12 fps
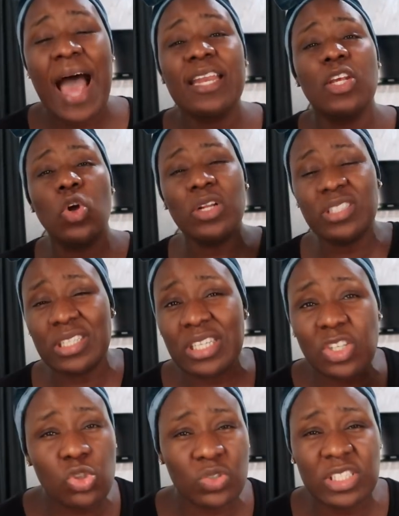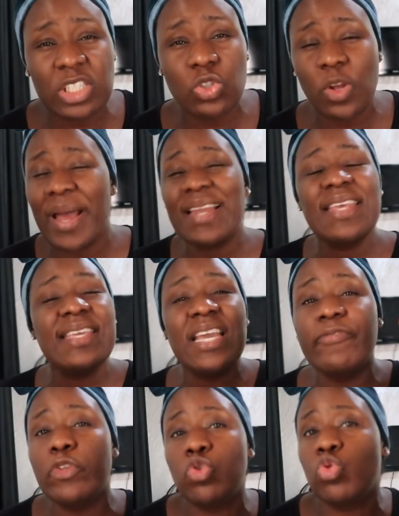and he got the keys to the kingdom, and he
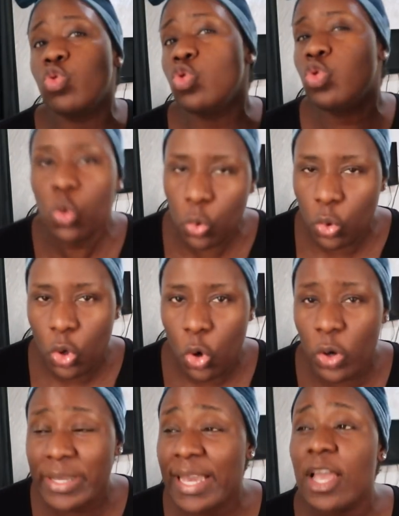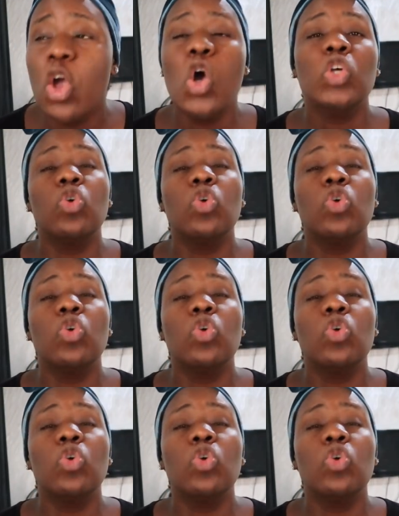gave it to you, okay?